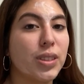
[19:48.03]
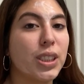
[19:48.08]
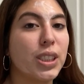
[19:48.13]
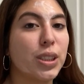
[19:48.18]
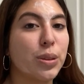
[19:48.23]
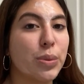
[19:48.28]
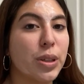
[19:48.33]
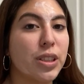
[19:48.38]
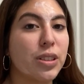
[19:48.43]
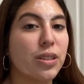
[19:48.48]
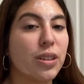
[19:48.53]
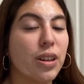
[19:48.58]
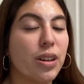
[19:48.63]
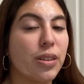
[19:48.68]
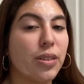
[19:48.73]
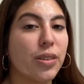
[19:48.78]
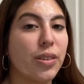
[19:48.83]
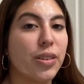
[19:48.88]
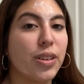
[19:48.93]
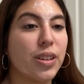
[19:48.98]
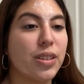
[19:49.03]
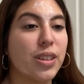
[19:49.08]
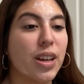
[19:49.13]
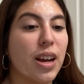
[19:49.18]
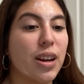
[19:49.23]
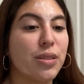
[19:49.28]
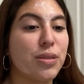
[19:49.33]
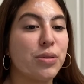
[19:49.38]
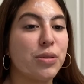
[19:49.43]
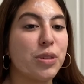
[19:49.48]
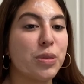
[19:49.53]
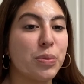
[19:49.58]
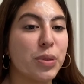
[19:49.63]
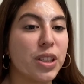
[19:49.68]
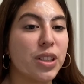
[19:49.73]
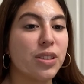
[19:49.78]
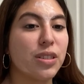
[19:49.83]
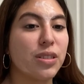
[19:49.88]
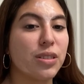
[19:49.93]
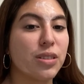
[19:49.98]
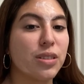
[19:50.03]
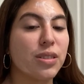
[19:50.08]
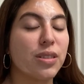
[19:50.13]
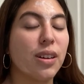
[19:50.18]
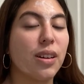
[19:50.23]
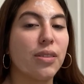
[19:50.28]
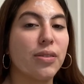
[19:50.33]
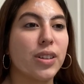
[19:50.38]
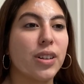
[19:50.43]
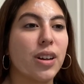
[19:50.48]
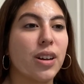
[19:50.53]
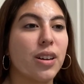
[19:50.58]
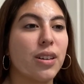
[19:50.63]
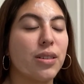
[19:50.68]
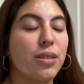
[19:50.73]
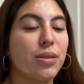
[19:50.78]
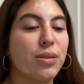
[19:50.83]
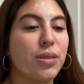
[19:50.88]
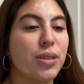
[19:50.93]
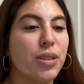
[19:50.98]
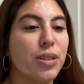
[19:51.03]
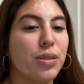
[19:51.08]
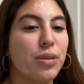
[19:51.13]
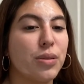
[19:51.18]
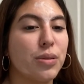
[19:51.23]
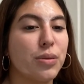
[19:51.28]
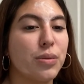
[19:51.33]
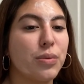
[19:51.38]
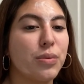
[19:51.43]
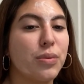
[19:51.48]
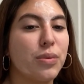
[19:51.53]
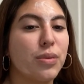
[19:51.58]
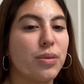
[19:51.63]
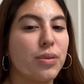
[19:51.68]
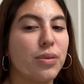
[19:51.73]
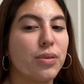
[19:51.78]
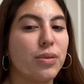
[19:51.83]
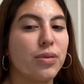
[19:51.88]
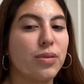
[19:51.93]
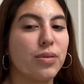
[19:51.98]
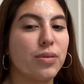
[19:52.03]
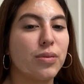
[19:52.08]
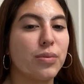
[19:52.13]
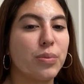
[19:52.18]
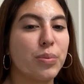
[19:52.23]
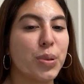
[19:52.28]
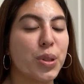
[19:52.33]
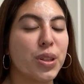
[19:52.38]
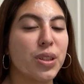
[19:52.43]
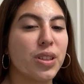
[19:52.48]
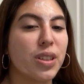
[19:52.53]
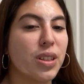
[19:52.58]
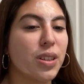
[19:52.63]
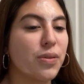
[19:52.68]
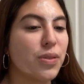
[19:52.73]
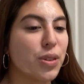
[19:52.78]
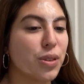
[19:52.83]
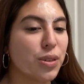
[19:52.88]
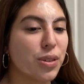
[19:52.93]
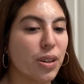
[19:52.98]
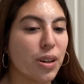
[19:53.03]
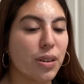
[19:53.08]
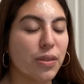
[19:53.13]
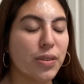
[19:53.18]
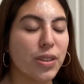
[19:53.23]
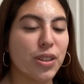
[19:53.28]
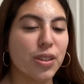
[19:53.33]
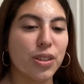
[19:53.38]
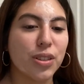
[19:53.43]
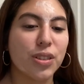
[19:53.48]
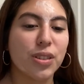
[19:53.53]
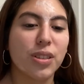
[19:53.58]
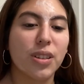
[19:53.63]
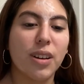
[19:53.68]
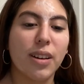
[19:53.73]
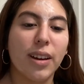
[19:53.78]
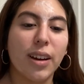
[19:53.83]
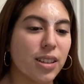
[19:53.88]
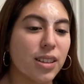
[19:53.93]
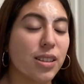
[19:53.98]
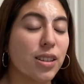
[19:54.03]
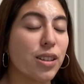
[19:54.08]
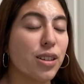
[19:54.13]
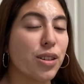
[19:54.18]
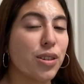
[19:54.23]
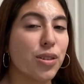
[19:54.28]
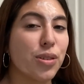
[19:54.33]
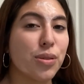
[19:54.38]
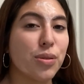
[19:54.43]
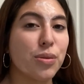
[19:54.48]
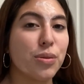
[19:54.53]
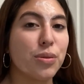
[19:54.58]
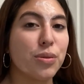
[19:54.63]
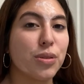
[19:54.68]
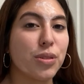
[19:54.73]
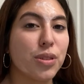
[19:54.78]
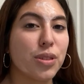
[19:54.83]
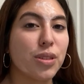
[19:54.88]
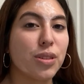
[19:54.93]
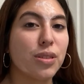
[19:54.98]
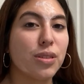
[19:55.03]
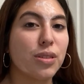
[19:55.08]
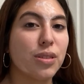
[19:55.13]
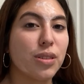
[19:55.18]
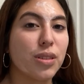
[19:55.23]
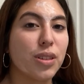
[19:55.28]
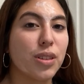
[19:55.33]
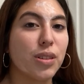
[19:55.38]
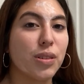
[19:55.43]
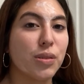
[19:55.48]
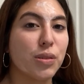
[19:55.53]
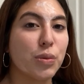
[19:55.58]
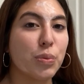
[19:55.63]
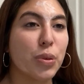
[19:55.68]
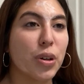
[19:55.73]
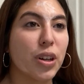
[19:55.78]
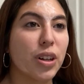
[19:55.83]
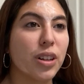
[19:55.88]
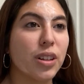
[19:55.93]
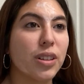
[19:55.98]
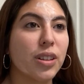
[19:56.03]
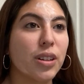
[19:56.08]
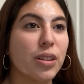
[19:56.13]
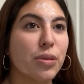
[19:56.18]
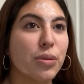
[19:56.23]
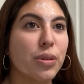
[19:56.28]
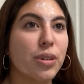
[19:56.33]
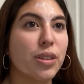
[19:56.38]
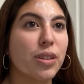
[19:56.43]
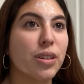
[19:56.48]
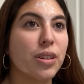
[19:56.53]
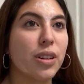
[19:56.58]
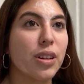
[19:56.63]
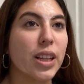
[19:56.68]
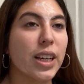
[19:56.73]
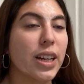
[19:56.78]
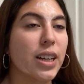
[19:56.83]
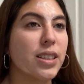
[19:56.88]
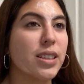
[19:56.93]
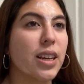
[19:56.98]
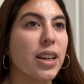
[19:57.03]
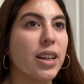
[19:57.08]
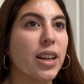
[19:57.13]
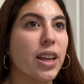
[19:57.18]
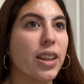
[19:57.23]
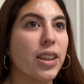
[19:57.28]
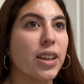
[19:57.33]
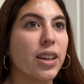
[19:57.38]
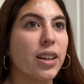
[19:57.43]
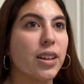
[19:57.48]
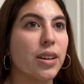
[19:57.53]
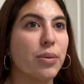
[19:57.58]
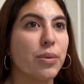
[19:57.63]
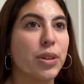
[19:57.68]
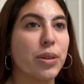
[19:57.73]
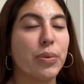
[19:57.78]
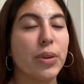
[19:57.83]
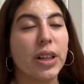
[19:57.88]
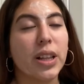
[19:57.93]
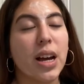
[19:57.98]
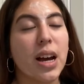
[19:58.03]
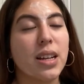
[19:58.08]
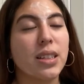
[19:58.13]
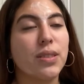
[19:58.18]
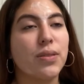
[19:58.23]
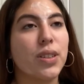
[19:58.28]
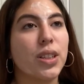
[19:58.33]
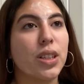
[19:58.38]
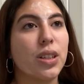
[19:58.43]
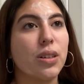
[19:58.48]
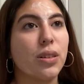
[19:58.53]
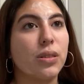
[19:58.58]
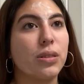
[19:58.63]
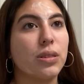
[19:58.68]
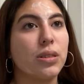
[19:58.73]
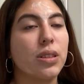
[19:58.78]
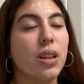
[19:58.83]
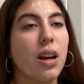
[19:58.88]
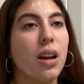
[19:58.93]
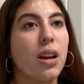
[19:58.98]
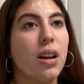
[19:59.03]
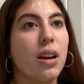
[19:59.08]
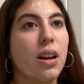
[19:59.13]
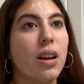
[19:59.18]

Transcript: your mental health, is how you speak to yourself and how you perceive yourself. It's a huge, huge part. There were, like I said, I think in one of my last videos,